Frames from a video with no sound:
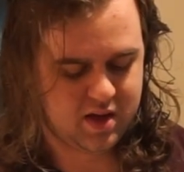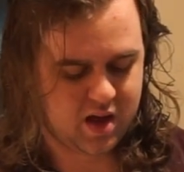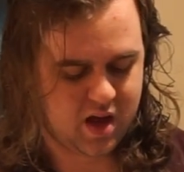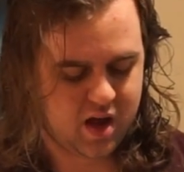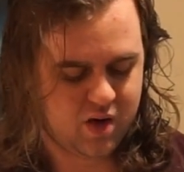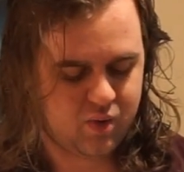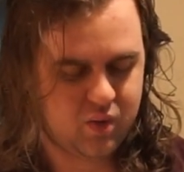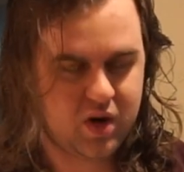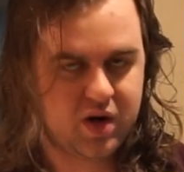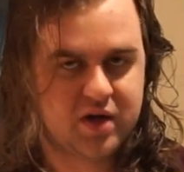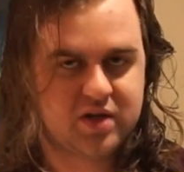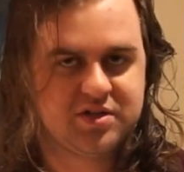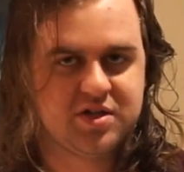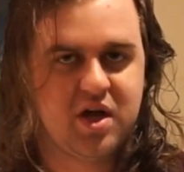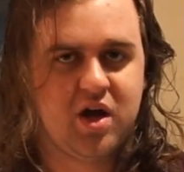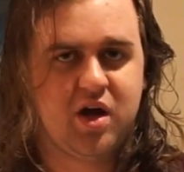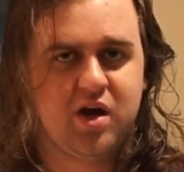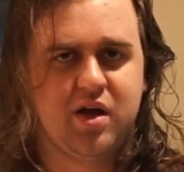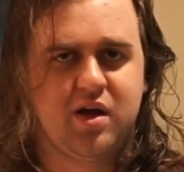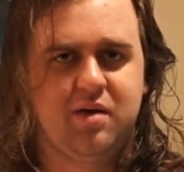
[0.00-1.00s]
And we're going to
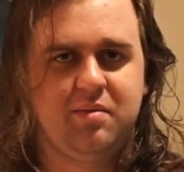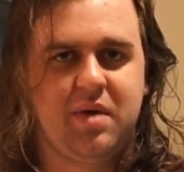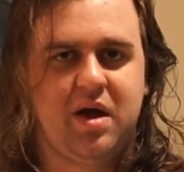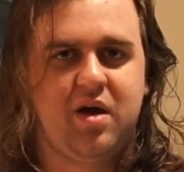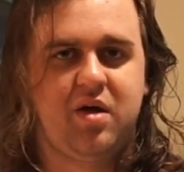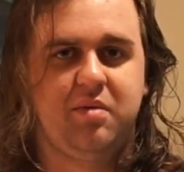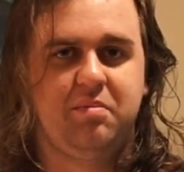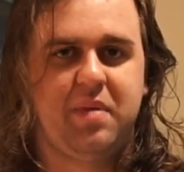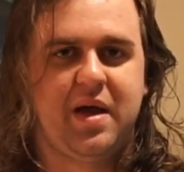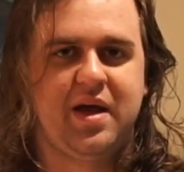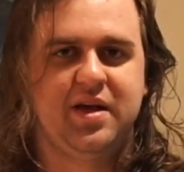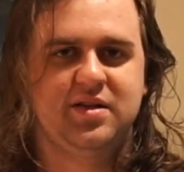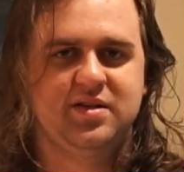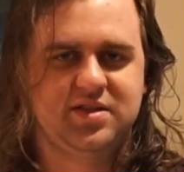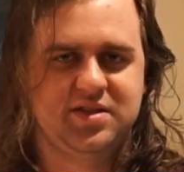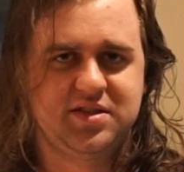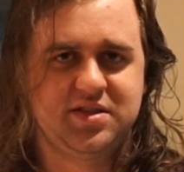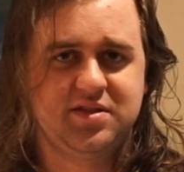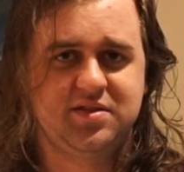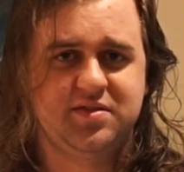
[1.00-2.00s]
talk about
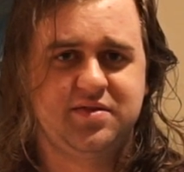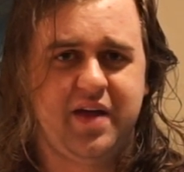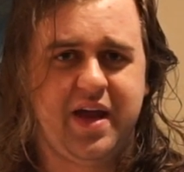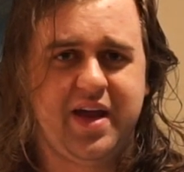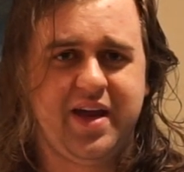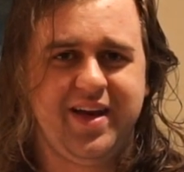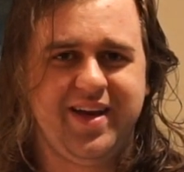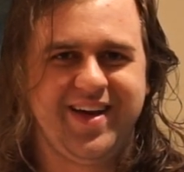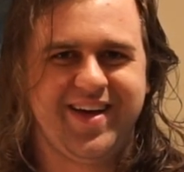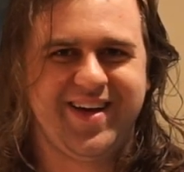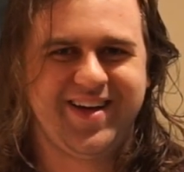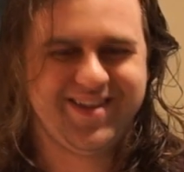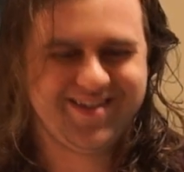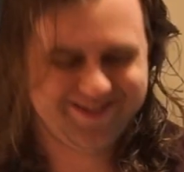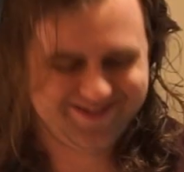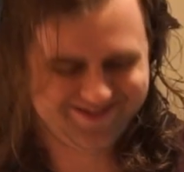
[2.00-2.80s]
Pennsylvania.